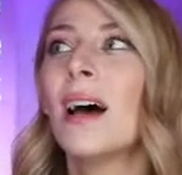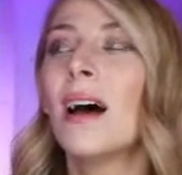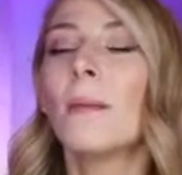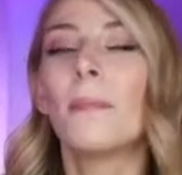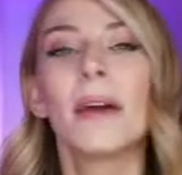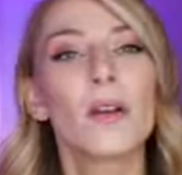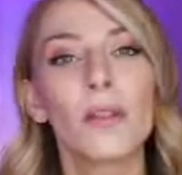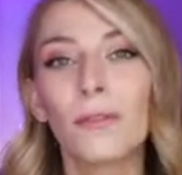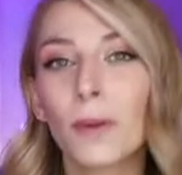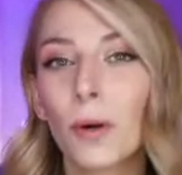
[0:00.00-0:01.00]
been on
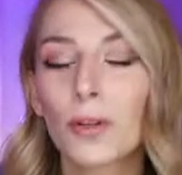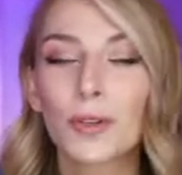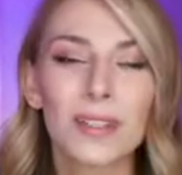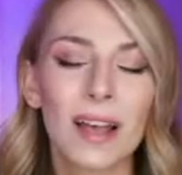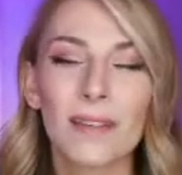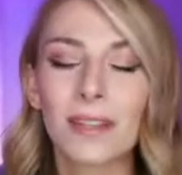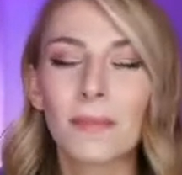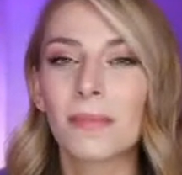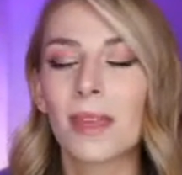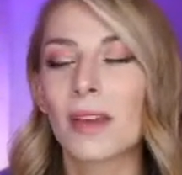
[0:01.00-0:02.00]
the verge of
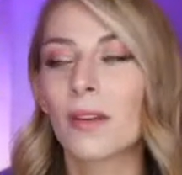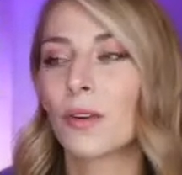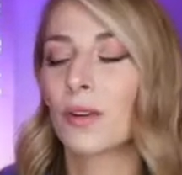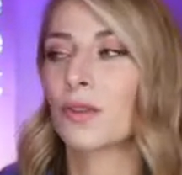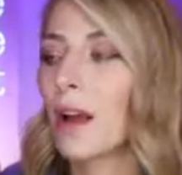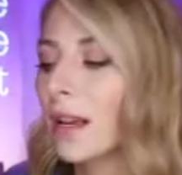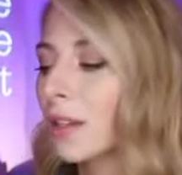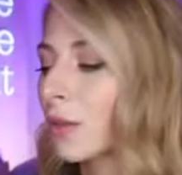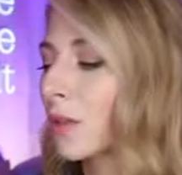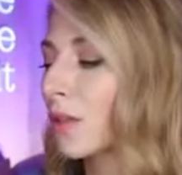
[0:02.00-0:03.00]
something, or you're trying
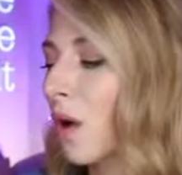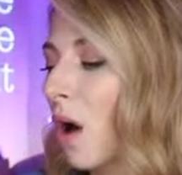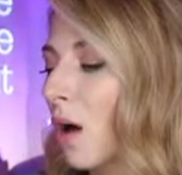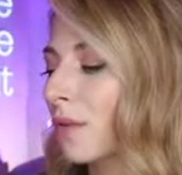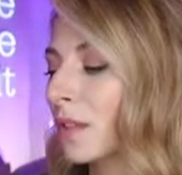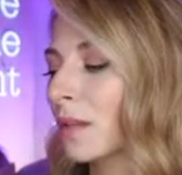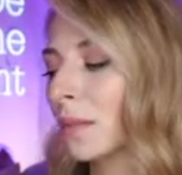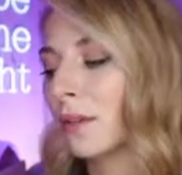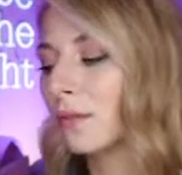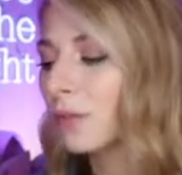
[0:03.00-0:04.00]
to resolve some
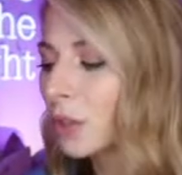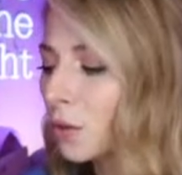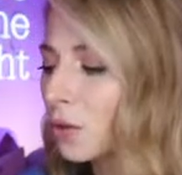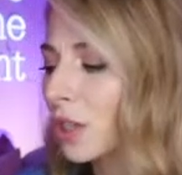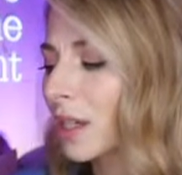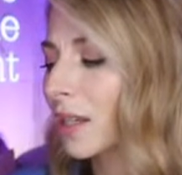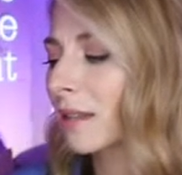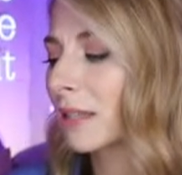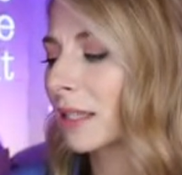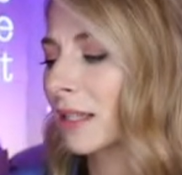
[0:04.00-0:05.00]

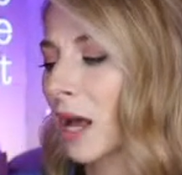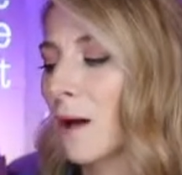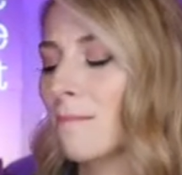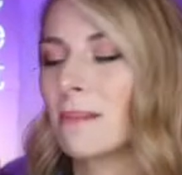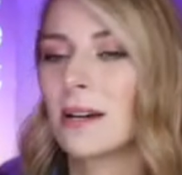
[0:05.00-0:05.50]
confusion, some